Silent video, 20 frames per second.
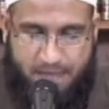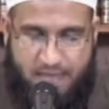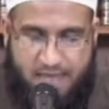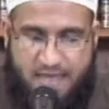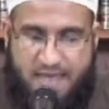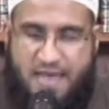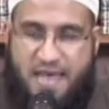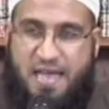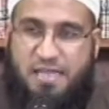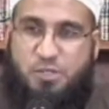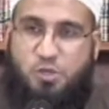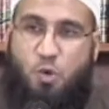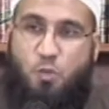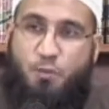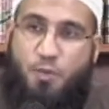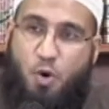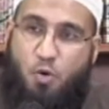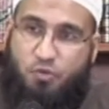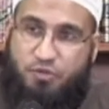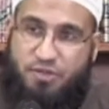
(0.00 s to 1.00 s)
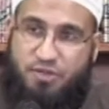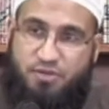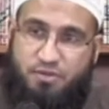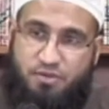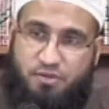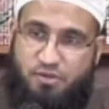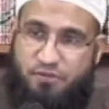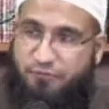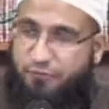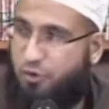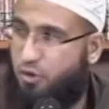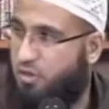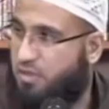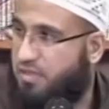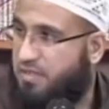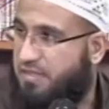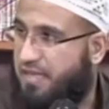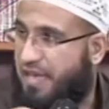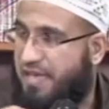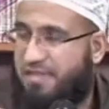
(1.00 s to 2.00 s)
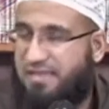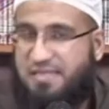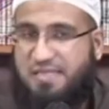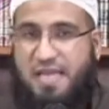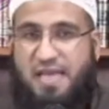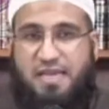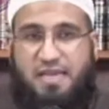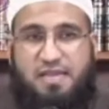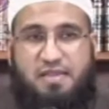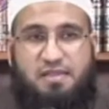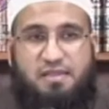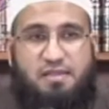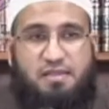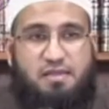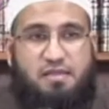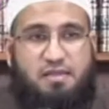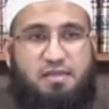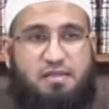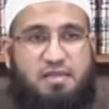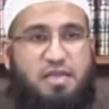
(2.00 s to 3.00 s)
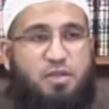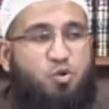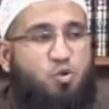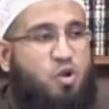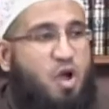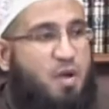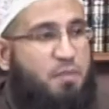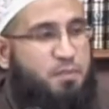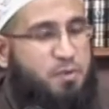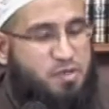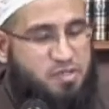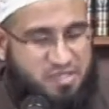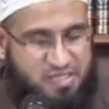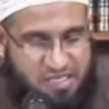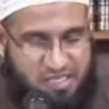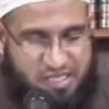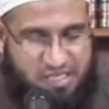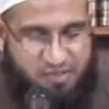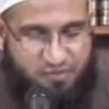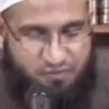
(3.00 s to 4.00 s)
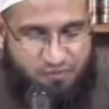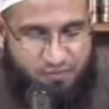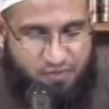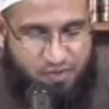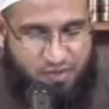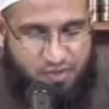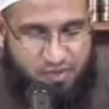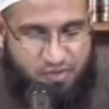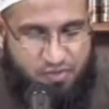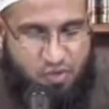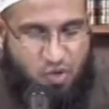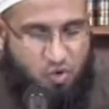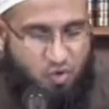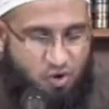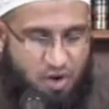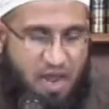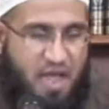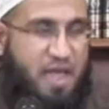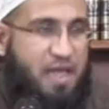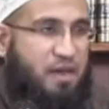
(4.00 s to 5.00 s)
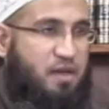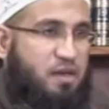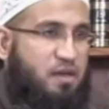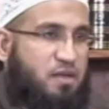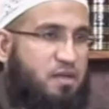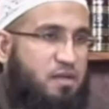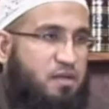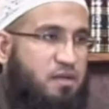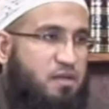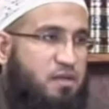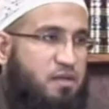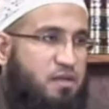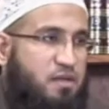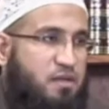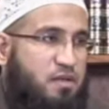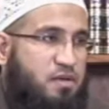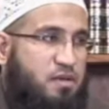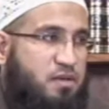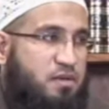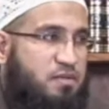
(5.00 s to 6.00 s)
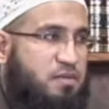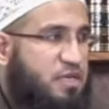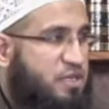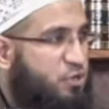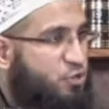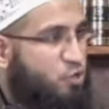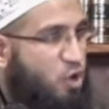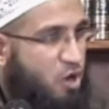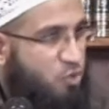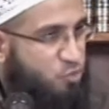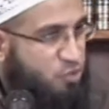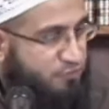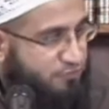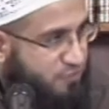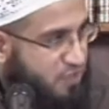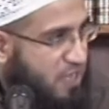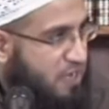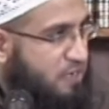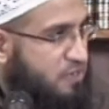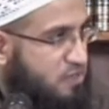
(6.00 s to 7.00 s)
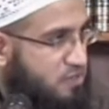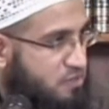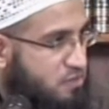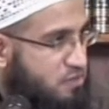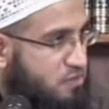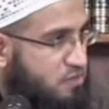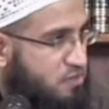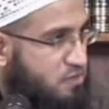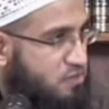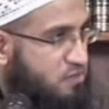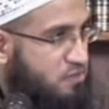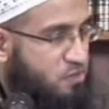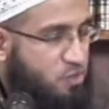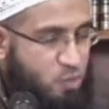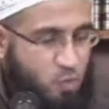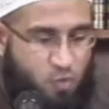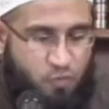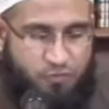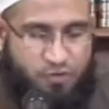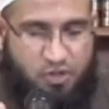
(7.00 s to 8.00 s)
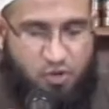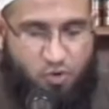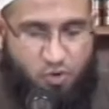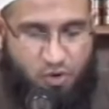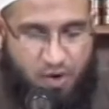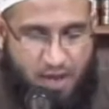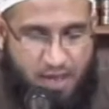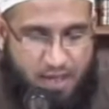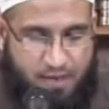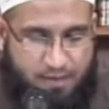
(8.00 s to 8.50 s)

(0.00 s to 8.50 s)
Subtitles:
And so both the first and the second, they do not perceive the Quran. They do not reflect over the Quran.